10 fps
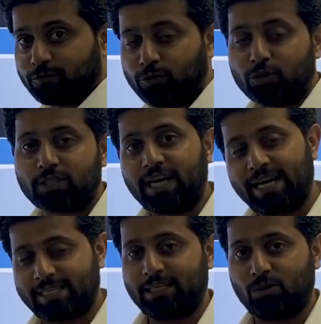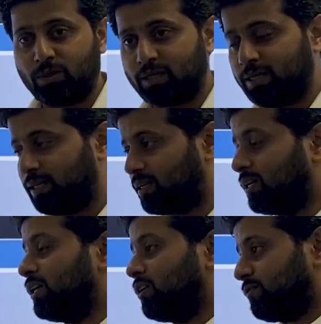of course as i told earlier
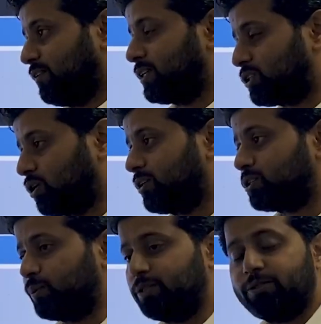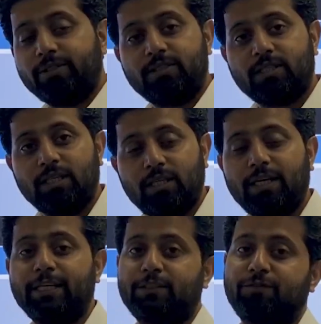1st august 2023
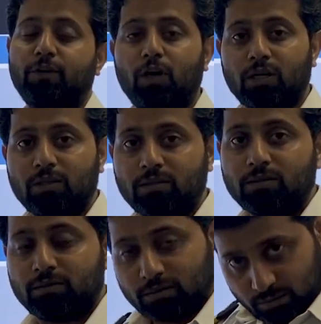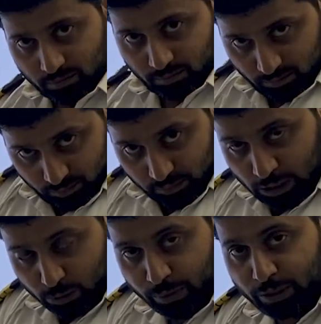is for
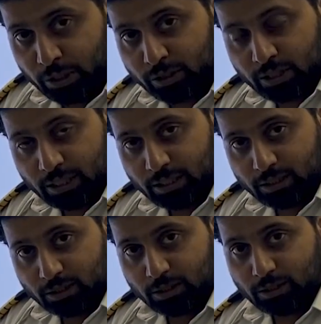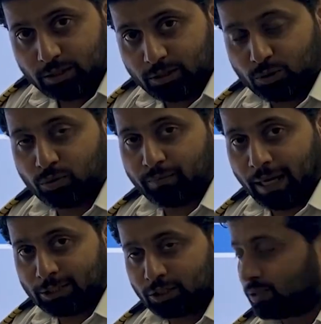this 2023 june
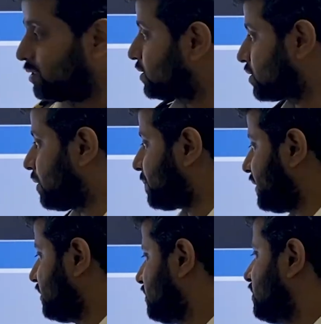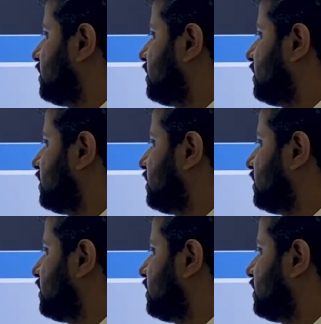batch Copy it,